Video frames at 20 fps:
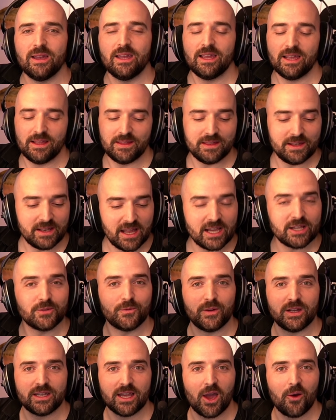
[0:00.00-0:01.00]
in the next
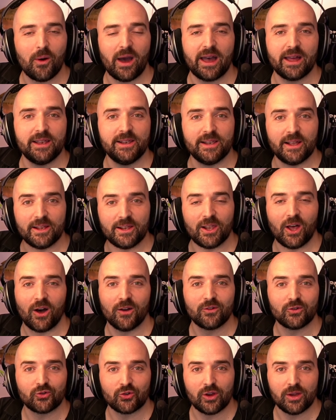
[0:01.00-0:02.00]
video and
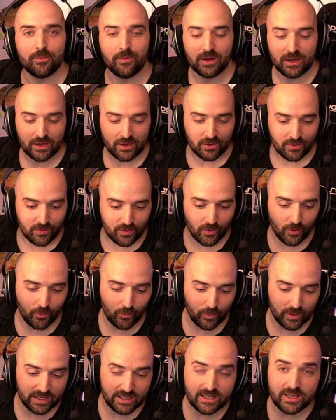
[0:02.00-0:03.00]
live stream that
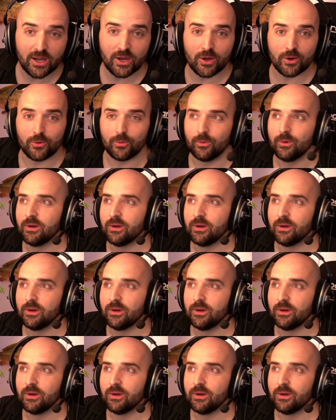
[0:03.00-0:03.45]
we do.